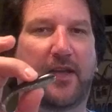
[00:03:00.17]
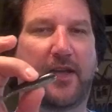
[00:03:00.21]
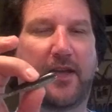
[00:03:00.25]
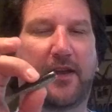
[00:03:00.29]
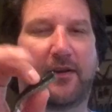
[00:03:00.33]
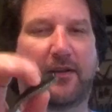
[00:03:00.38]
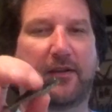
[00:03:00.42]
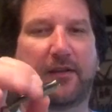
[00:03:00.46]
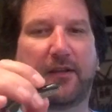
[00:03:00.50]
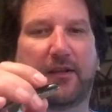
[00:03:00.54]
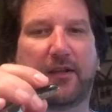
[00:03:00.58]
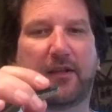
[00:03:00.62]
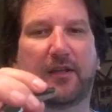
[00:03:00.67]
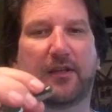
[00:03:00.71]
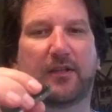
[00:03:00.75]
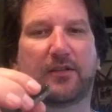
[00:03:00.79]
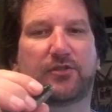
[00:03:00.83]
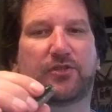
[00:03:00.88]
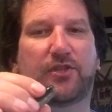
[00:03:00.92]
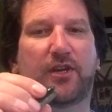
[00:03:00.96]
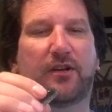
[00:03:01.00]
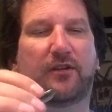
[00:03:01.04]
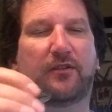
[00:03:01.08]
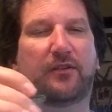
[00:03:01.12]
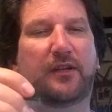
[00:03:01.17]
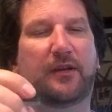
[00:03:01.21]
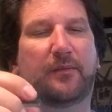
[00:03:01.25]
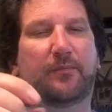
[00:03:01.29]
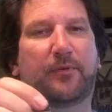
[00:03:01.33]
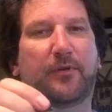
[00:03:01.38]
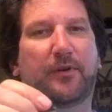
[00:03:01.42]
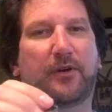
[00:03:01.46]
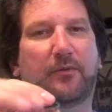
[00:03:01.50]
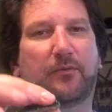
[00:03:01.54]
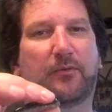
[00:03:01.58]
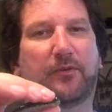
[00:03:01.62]
head. Generally
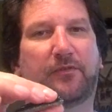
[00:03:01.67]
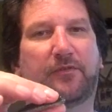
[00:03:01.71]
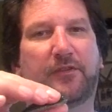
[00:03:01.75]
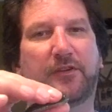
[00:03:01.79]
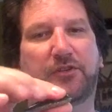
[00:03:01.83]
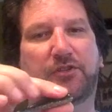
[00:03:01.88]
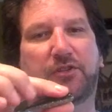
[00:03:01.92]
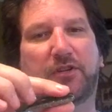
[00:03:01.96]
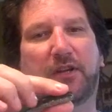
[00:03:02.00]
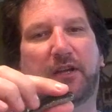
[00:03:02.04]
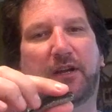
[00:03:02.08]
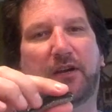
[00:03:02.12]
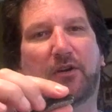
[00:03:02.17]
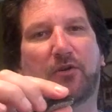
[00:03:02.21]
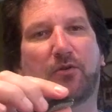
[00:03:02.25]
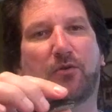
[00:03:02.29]
up here we're fishing on